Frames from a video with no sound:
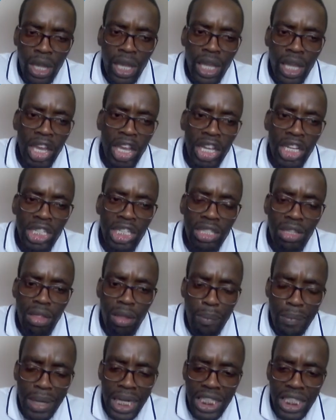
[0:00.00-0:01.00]
and the
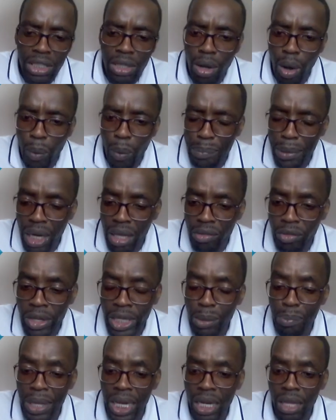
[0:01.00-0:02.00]
marginal
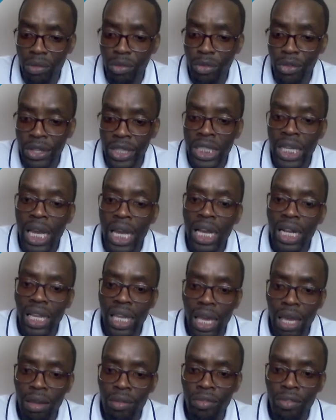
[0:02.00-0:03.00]
private benefit
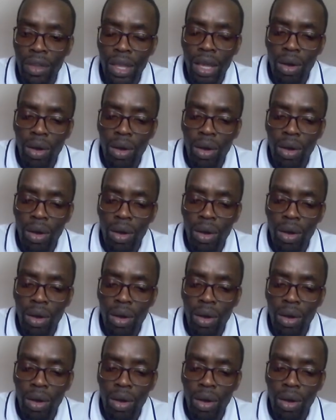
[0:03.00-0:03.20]
curve.